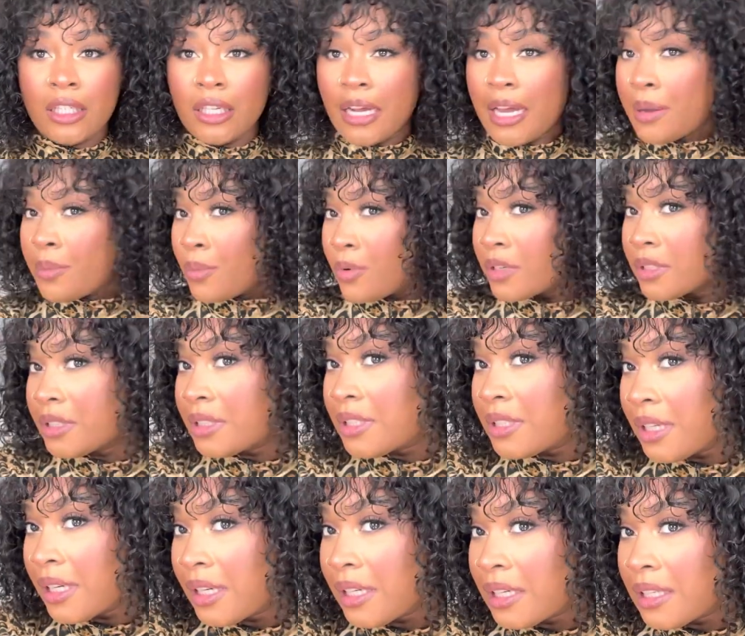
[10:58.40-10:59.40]
and we're
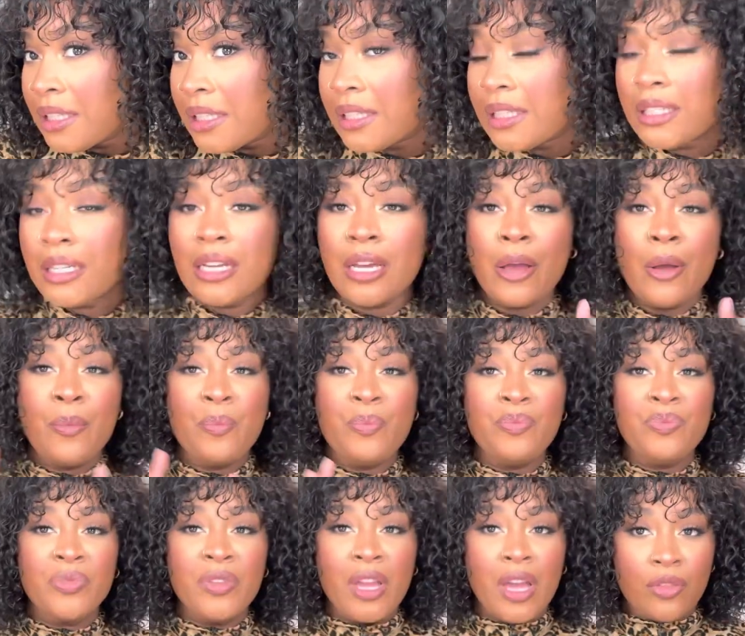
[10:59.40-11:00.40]
done.
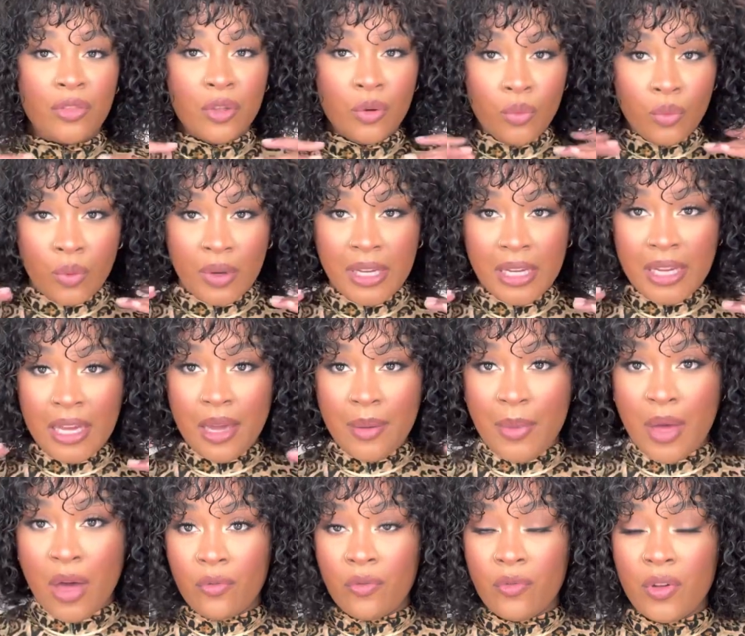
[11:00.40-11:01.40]
The wig came
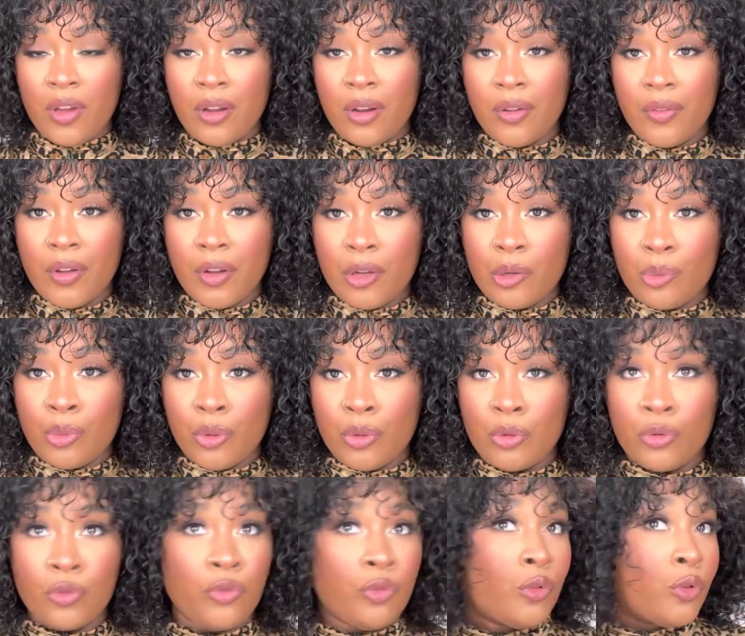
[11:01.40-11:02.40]
very, very
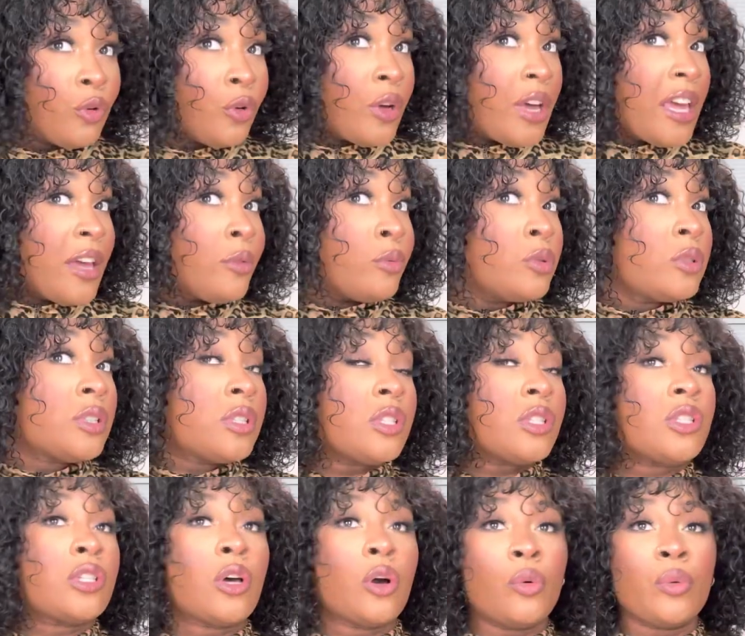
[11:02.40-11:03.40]
beautiful. It was
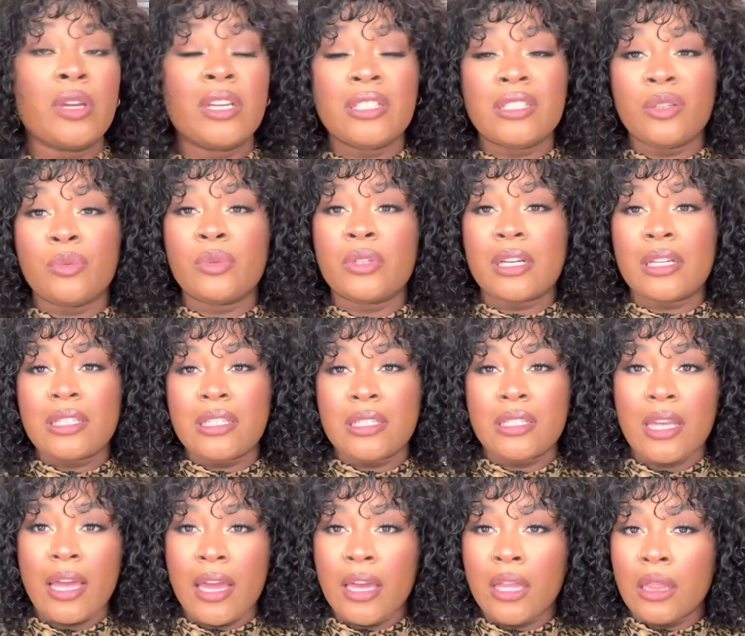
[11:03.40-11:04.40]
so easy. When I
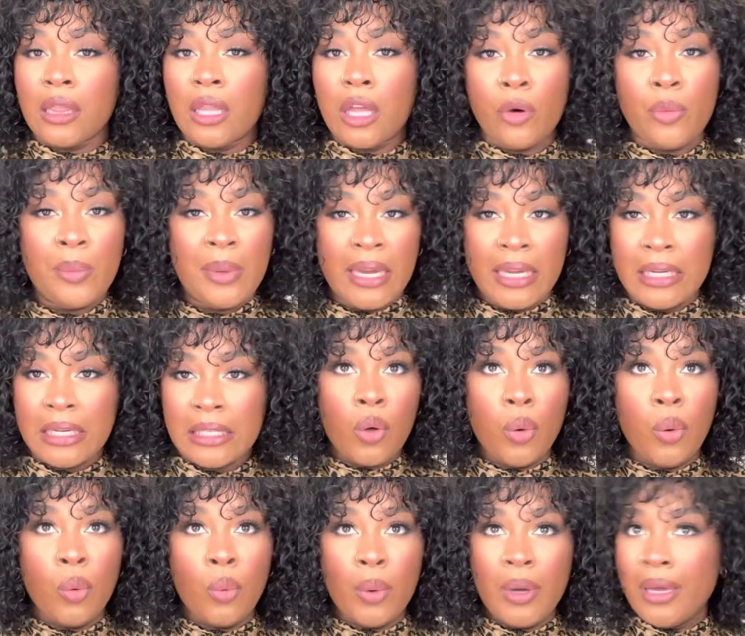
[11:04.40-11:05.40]
say low maintenance
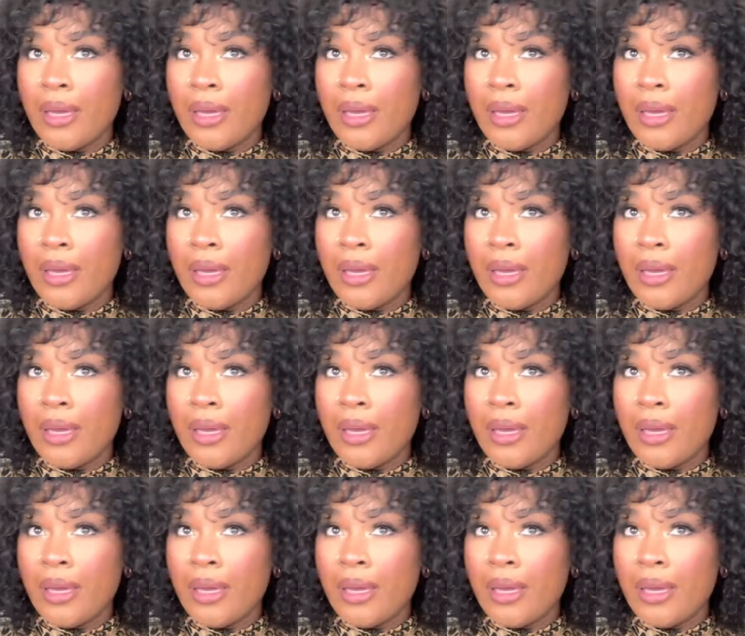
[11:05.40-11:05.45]
and